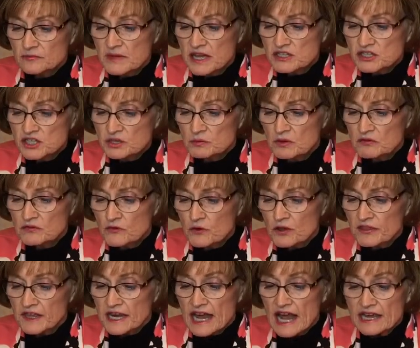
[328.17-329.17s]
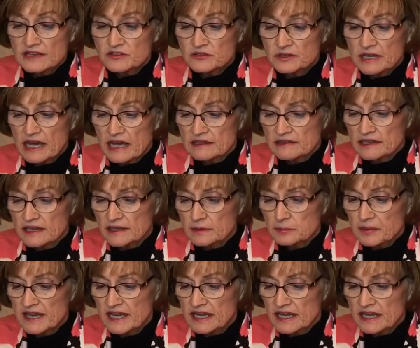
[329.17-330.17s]
mentioned before that I do not
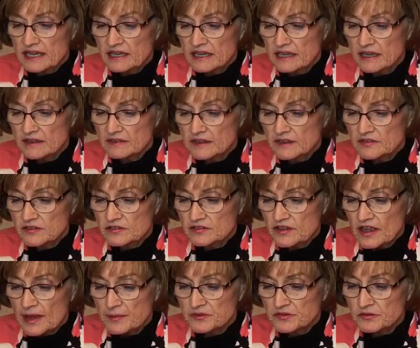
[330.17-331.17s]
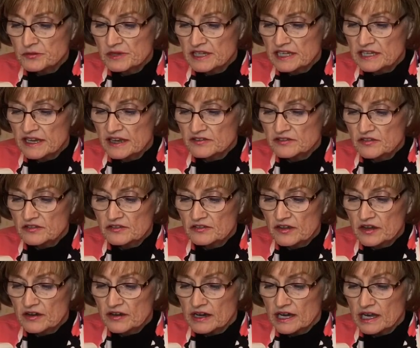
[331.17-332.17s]
like pinning unless it's absolutely
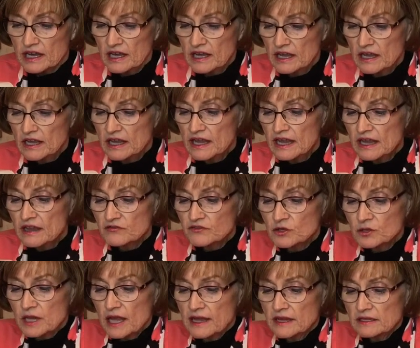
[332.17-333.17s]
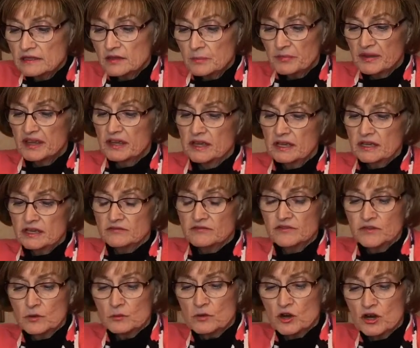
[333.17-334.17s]
necessary. If you like to pin and
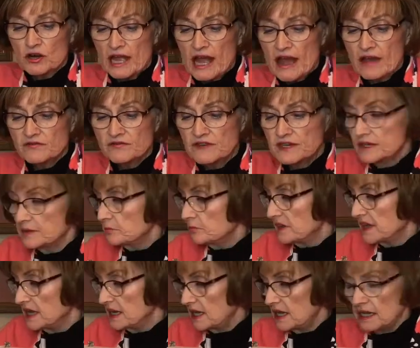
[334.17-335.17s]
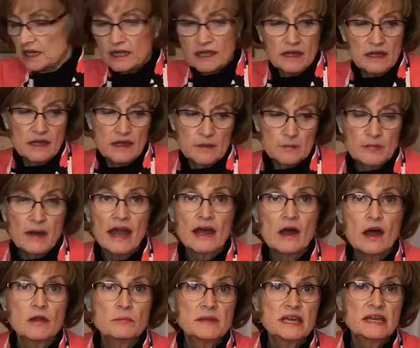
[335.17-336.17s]
feel more confident pinning, by
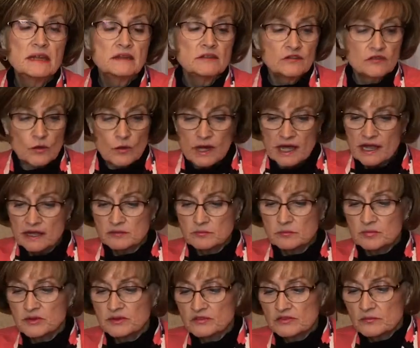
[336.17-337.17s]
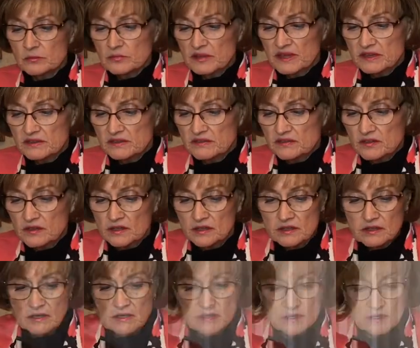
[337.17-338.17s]
all means, go ahead and put some pins in.